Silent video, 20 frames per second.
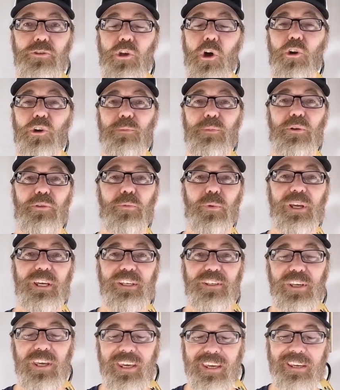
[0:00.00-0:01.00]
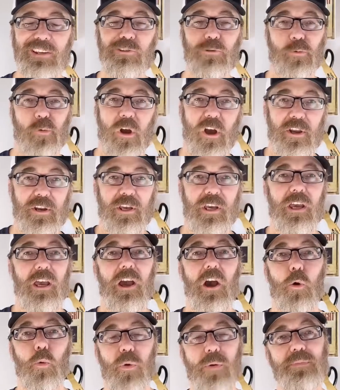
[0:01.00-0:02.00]
Song number 3 is Eat and Run,
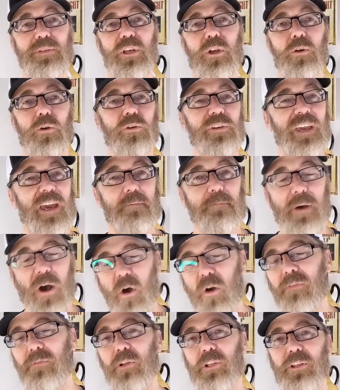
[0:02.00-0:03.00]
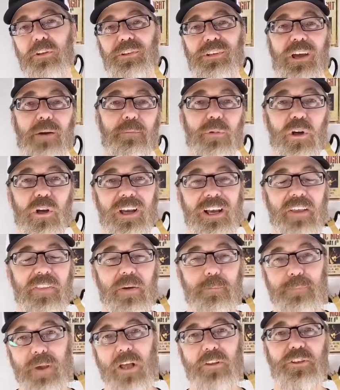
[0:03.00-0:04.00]
a whimsical yet powerful little number
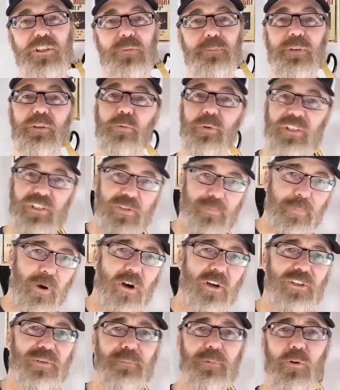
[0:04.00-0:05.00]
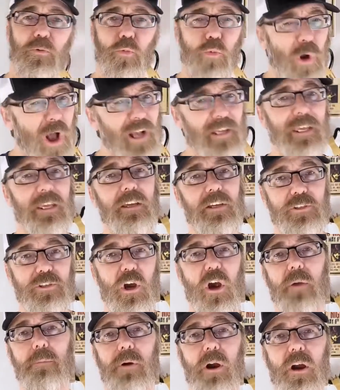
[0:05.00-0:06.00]
that bounces between sparse but rocking guitar